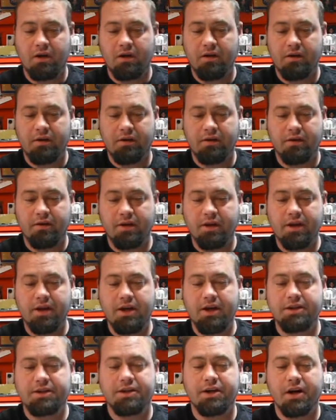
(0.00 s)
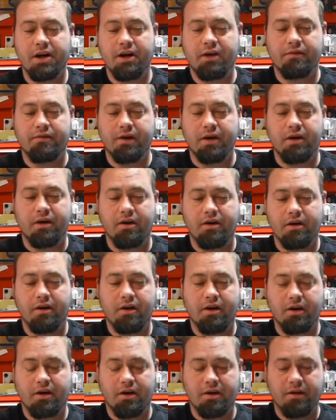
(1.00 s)
And clean the inside of
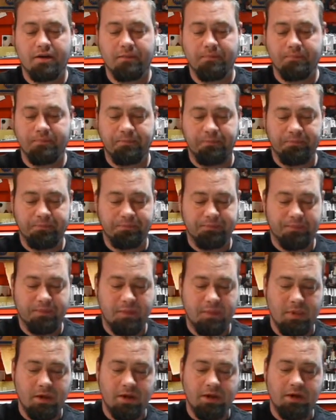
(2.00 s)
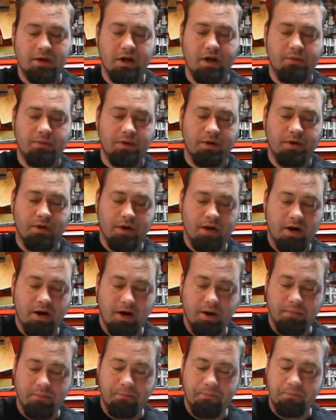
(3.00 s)
our coupler
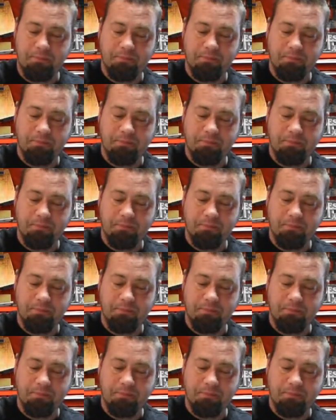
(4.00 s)
there.